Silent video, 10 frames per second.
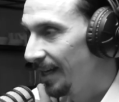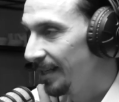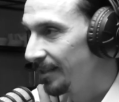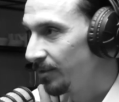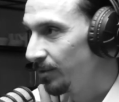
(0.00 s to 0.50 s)
I
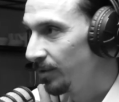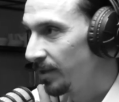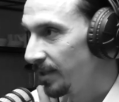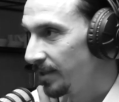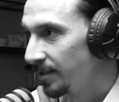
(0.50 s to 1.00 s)
like to do
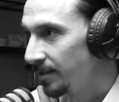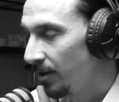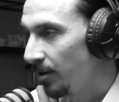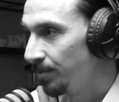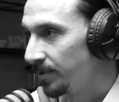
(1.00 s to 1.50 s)
things
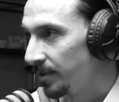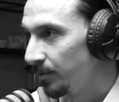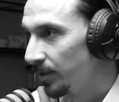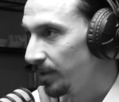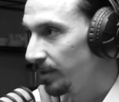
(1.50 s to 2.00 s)

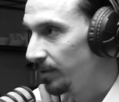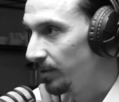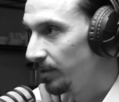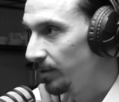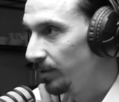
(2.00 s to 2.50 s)
opposite
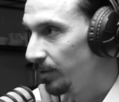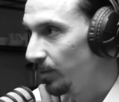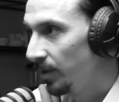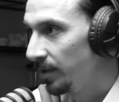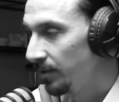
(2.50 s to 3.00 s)

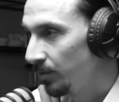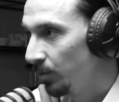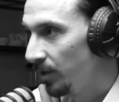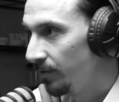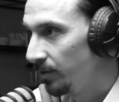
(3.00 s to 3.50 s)
what
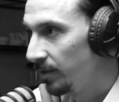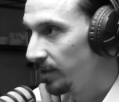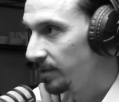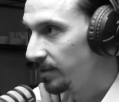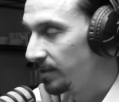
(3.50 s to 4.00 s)
whoever
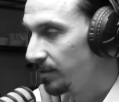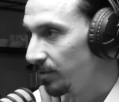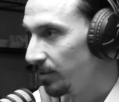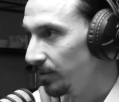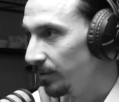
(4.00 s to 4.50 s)
does.
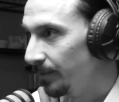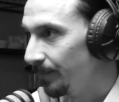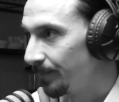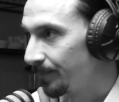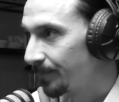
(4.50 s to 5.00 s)
So